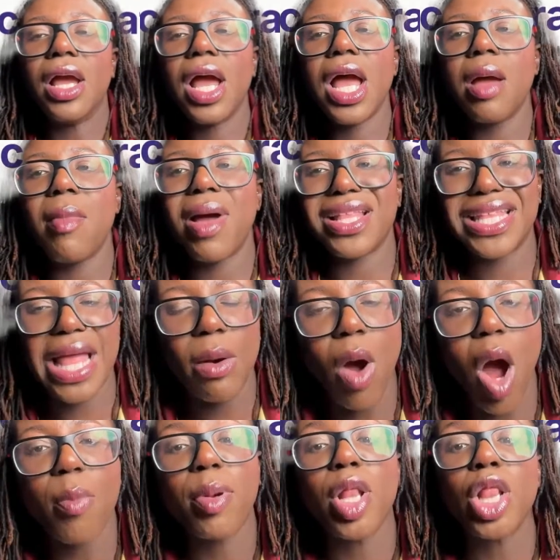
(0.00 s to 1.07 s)
And I'll
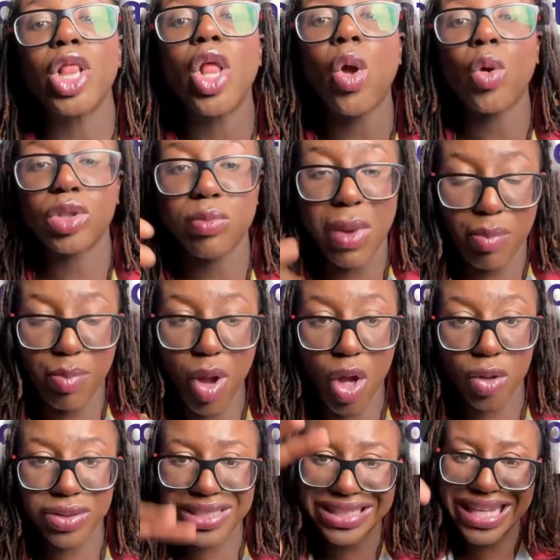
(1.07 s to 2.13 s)
upload my
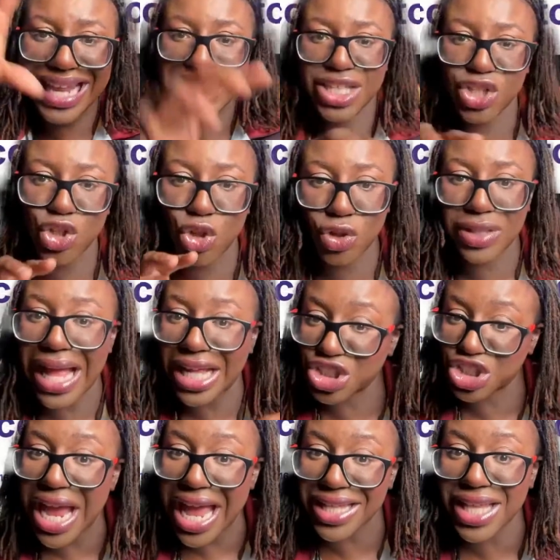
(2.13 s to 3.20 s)
post into that
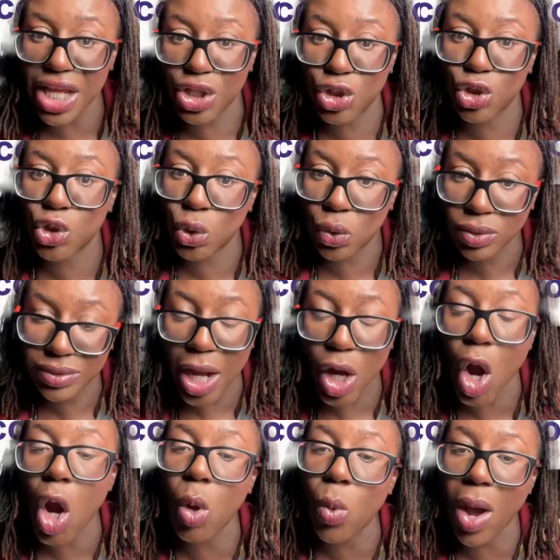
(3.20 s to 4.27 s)
chat that you saw, that
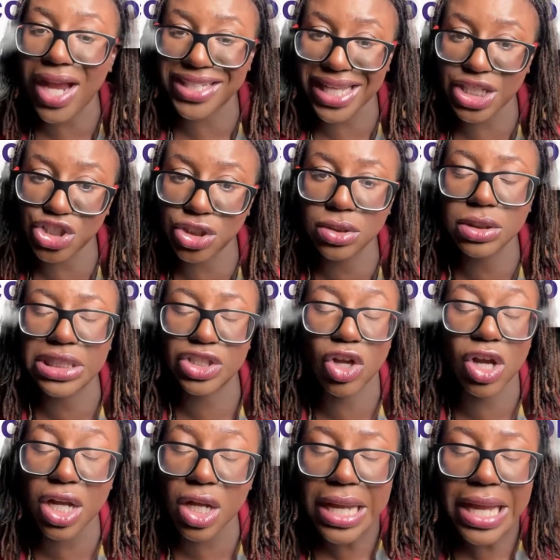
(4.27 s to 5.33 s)
co-work session. It's
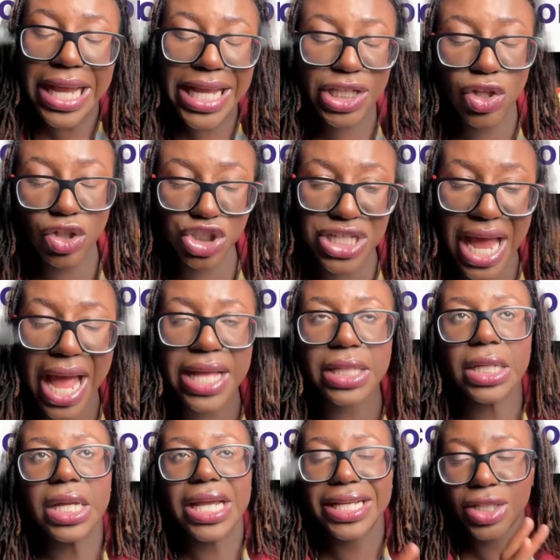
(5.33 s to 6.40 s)
not chat,
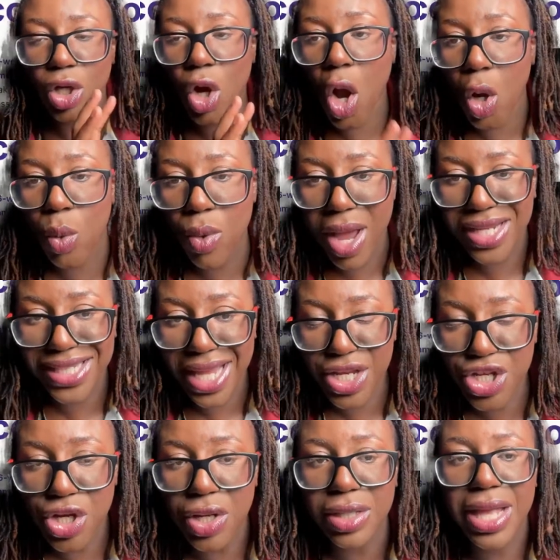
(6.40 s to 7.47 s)
it's a co-work
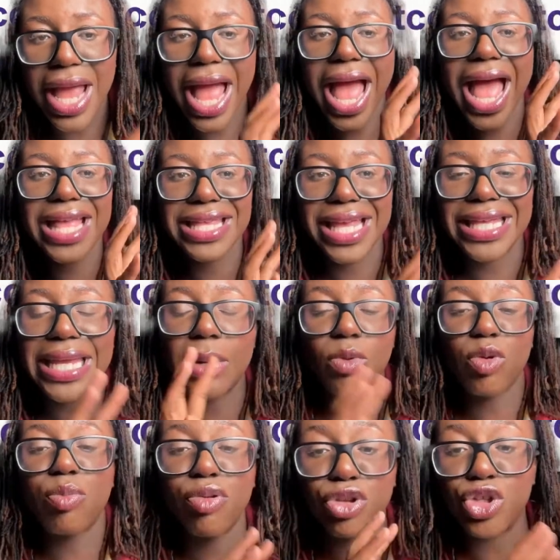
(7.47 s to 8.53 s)
session. And then it
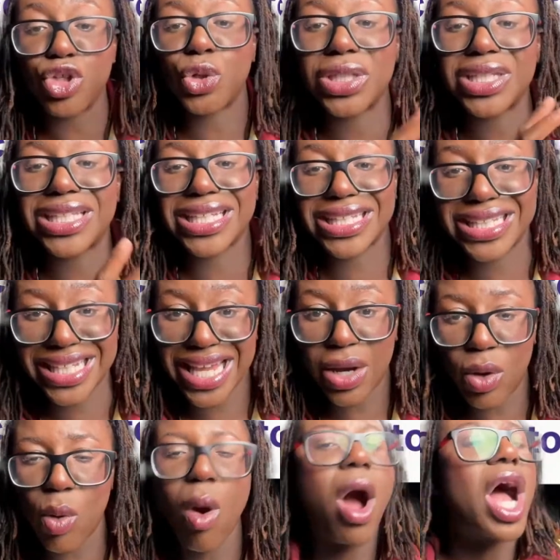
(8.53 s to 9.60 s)
will produce the
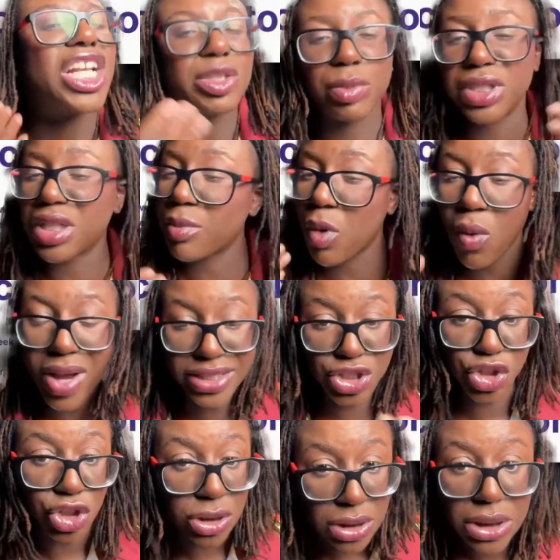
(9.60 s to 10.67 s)
skill. It will ask me some
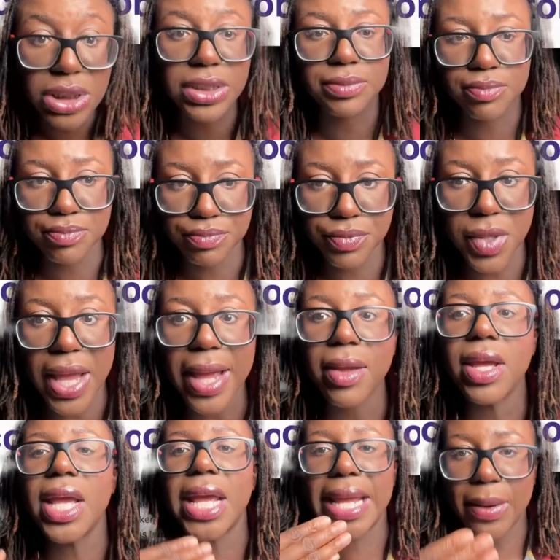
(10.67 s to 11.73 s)
questions. Yeah,
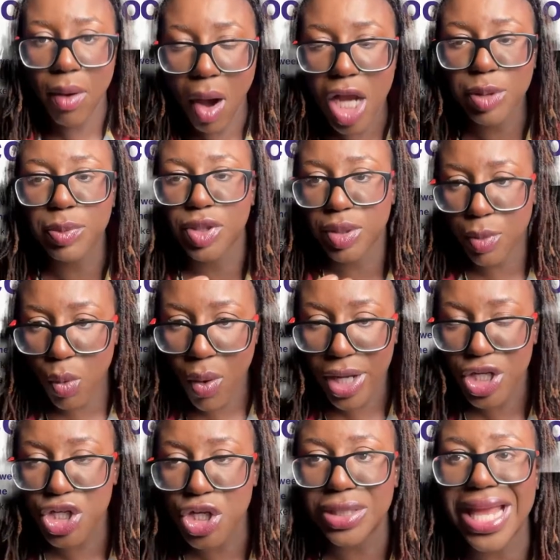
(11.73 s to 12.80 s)
it will ask me some
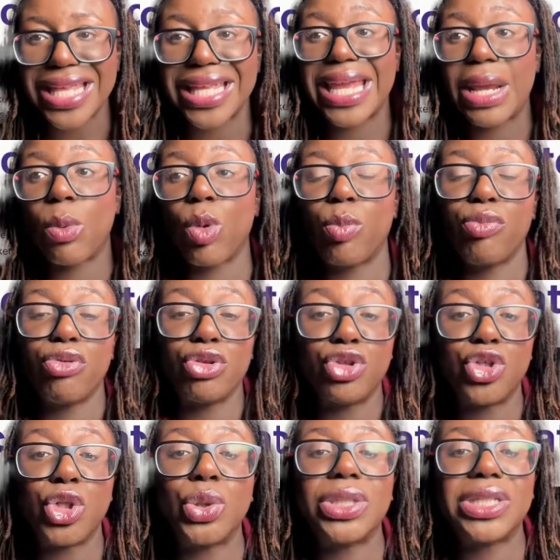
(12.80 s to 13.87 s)
questions and then it will
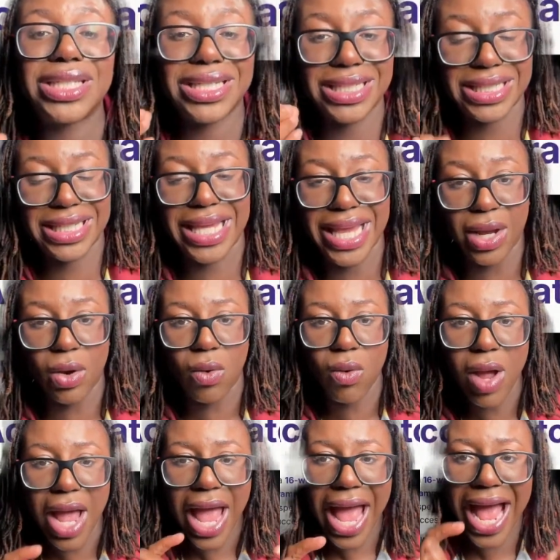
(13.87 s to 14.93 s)
produce the skill.
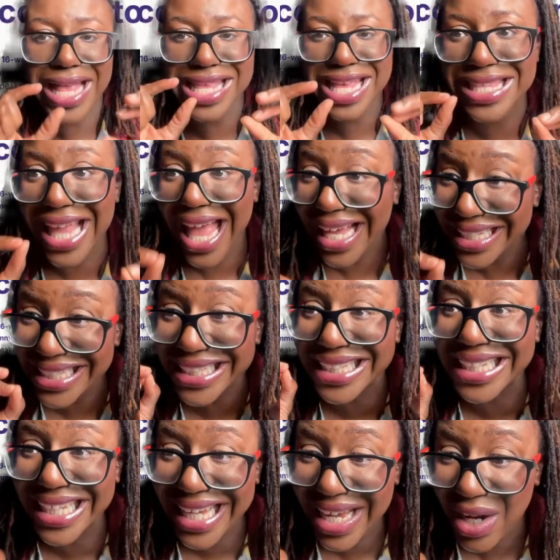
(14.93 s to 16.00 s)
And then that
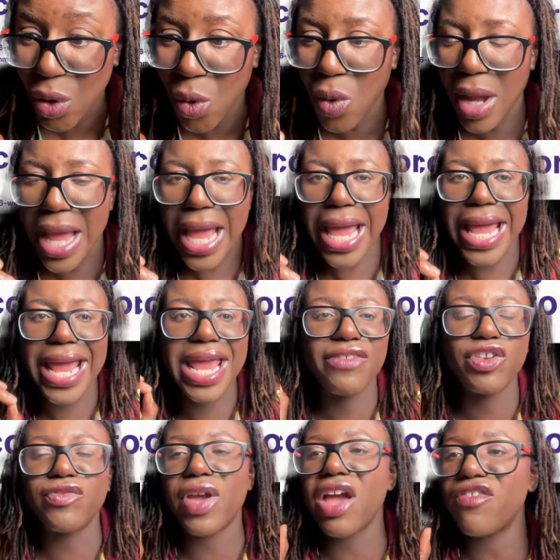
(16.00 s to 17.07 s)
skill, if
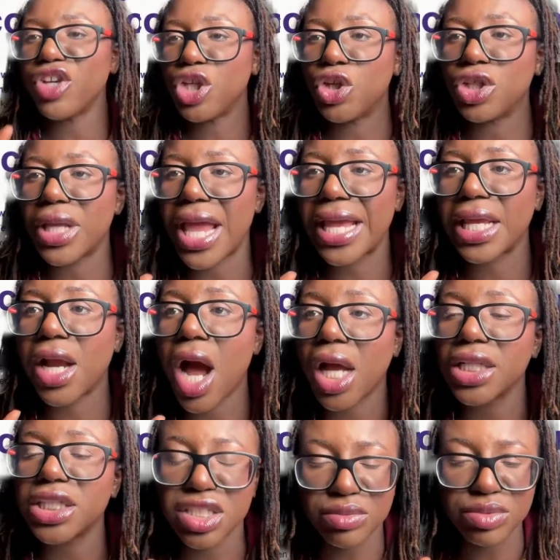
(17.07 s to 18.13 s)
you've ever used a
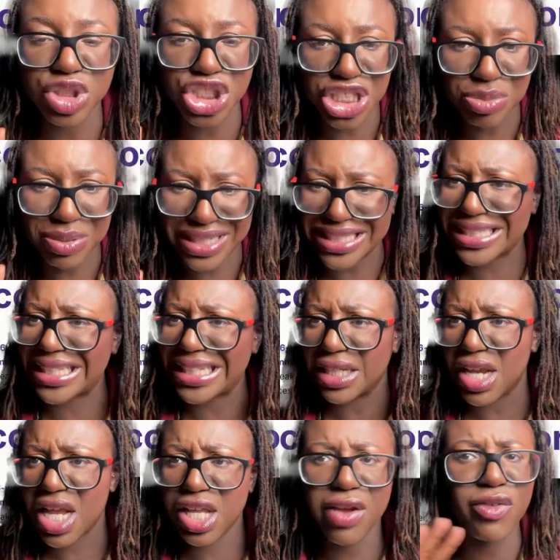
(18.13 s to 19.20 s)
custom GPT,
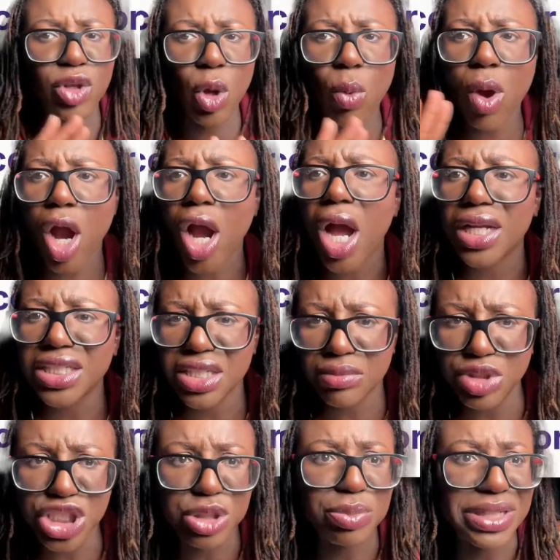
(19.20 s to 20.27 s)
you never know what a custom
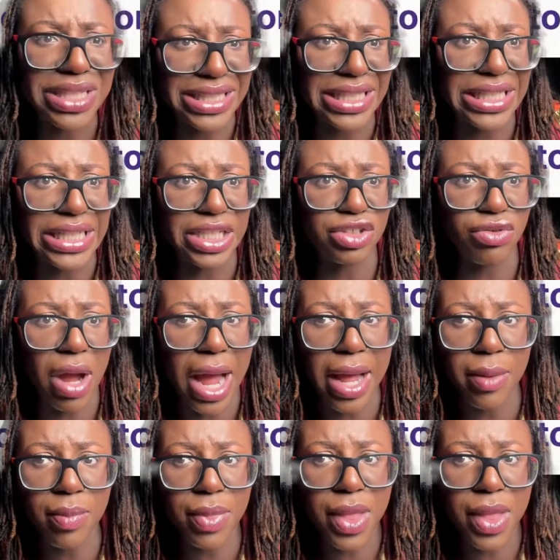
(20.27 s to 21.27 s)
GPT is, right?